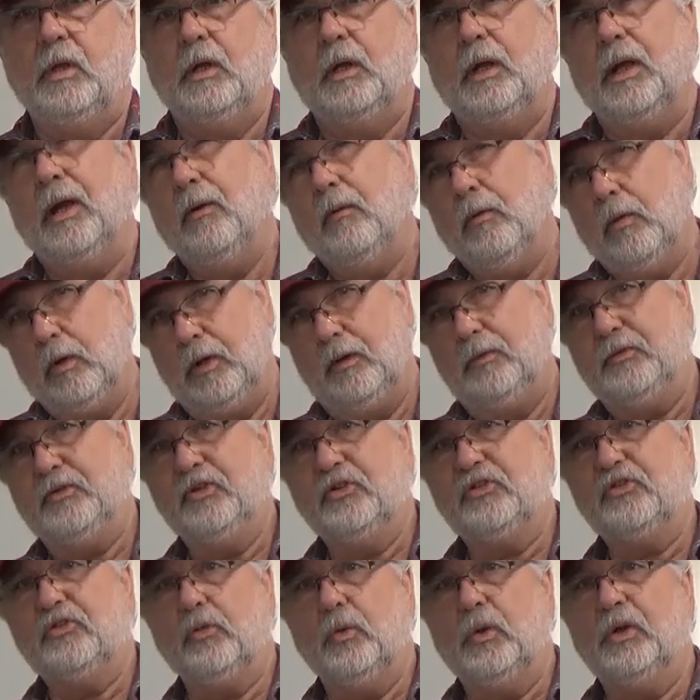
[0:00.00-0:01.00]
And we're going to
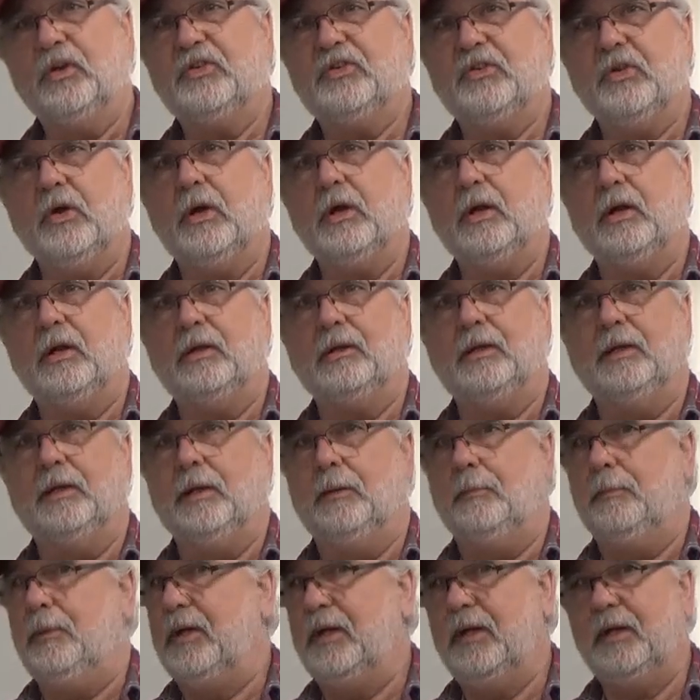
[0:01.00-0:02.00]
just twist on it a little
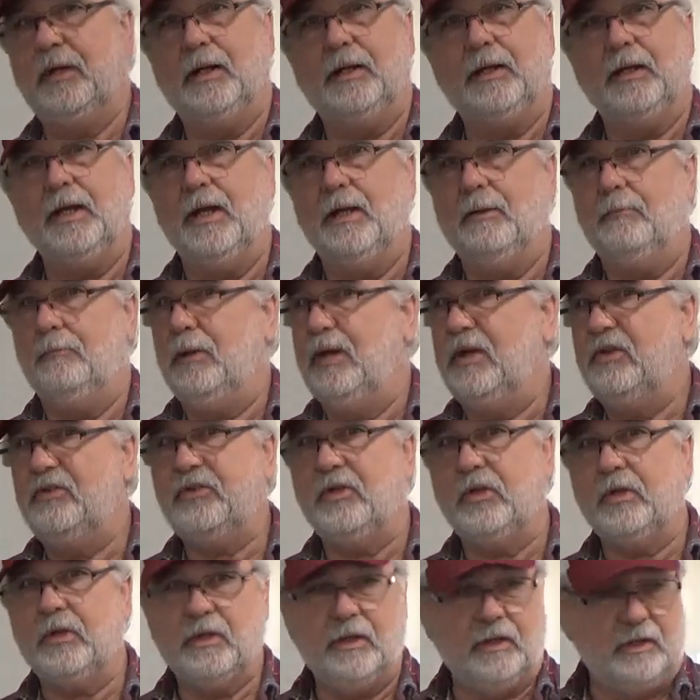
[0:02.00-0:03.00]
bit. Again,
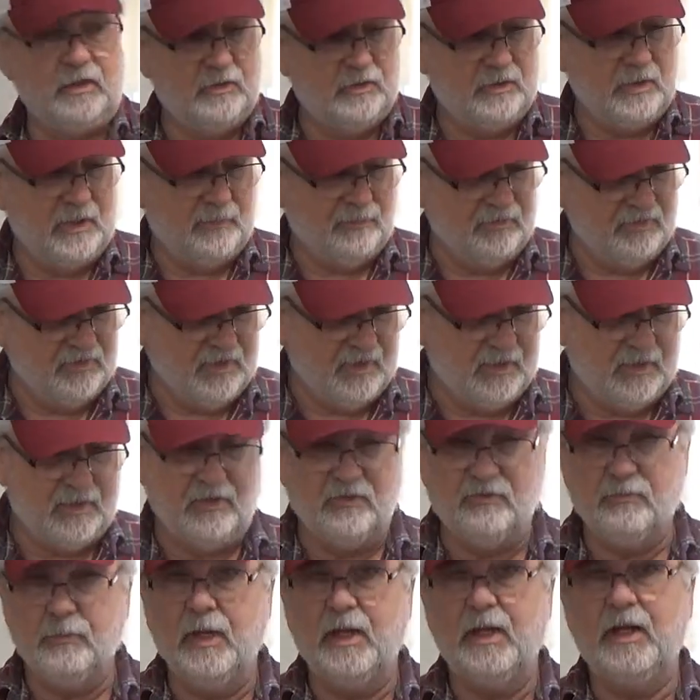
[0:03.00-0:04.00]
basically your deviled egg is
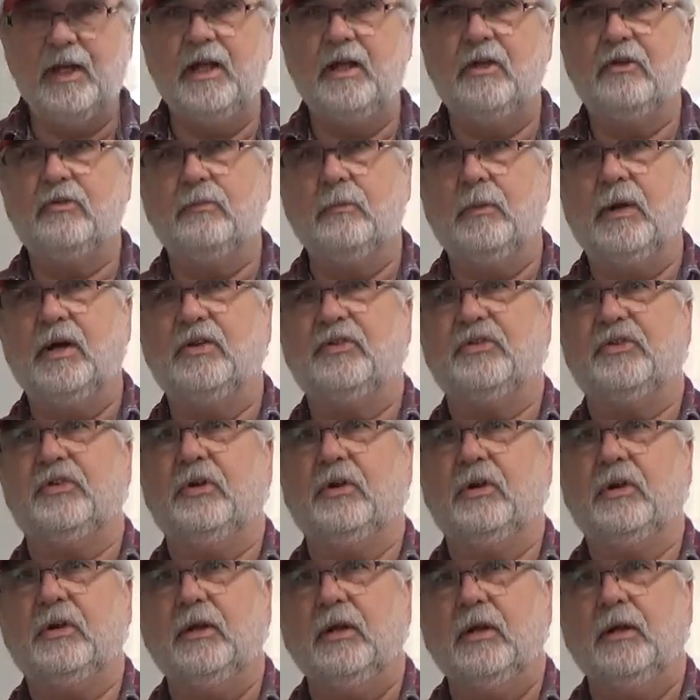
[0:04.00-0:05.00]
mayonnaise,
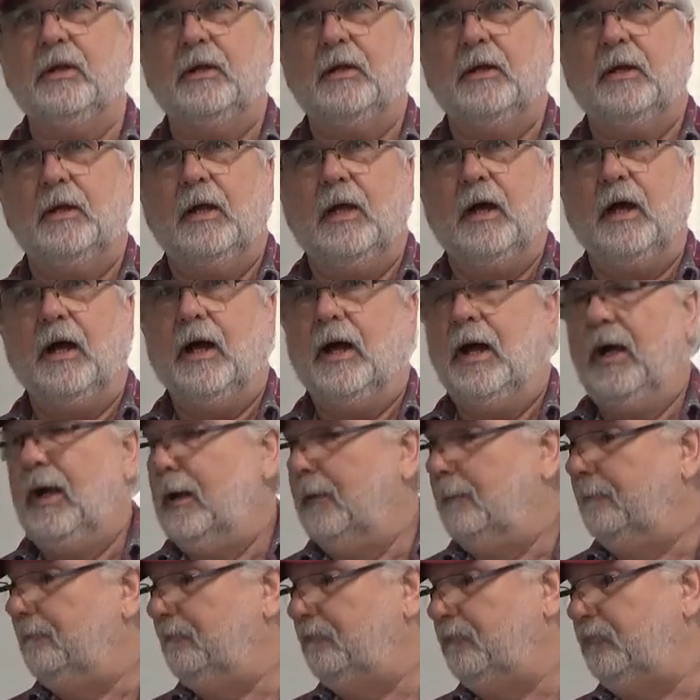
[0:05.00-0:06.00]
mustard, a
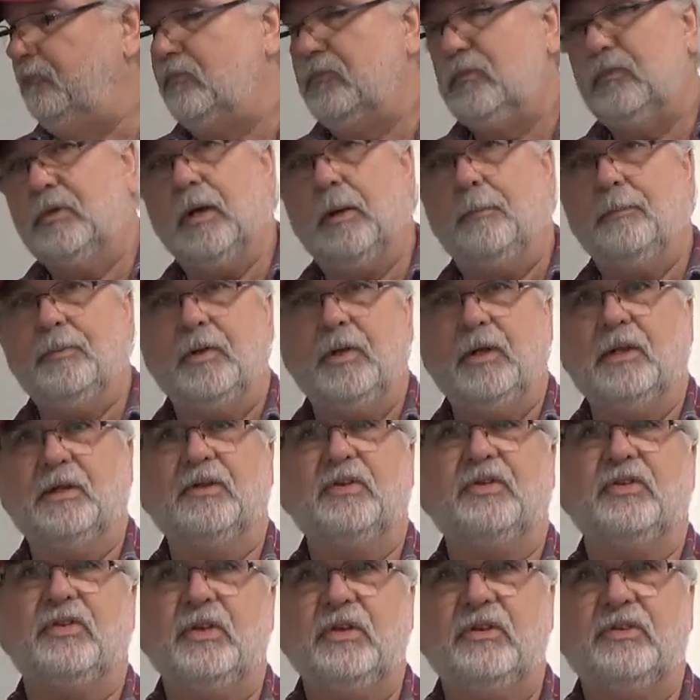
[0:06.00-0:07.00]
couple other
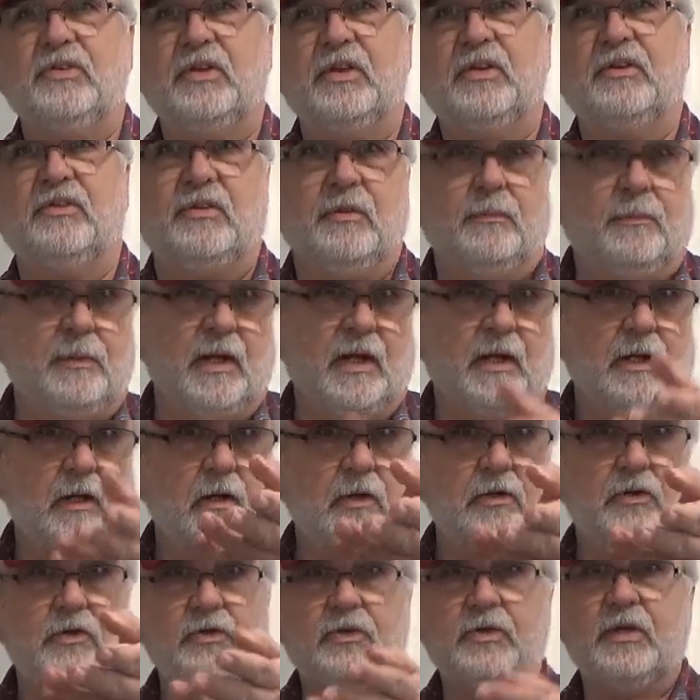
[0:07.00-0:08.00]
seasonings depending on
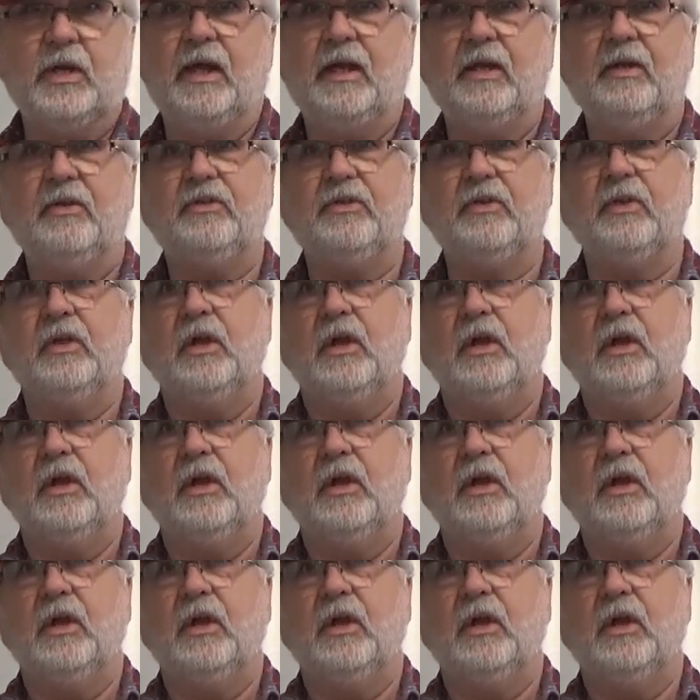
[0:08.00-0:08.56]
your taste.